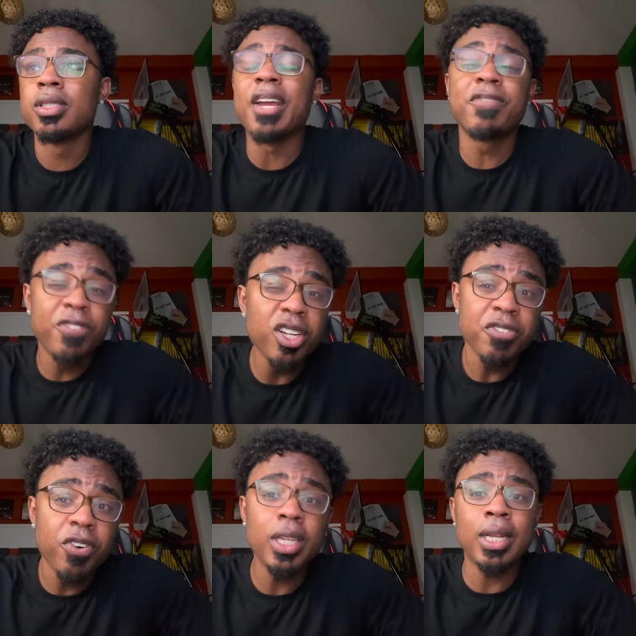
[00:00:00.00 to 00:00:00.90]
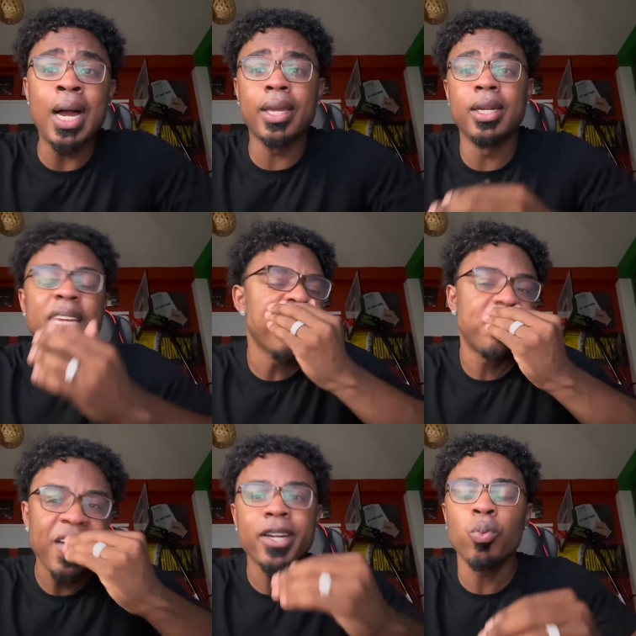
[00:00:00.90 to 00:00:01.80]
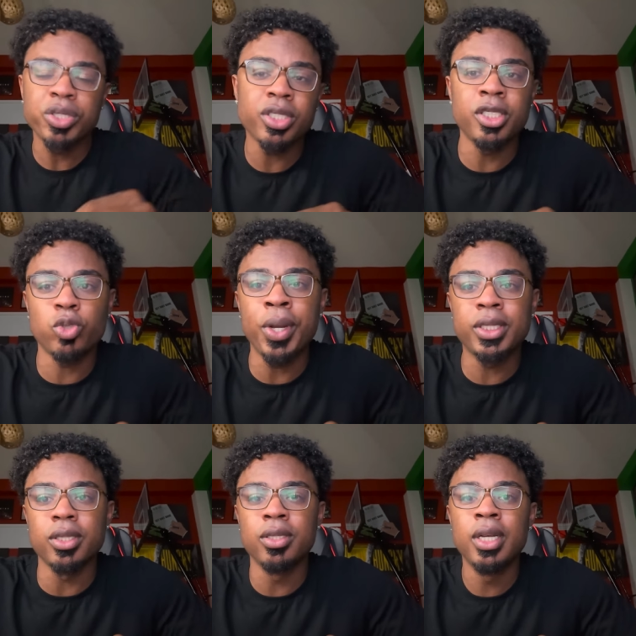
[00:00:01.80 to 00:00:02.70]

Like fully, fully lock in. Get fed up with your situation.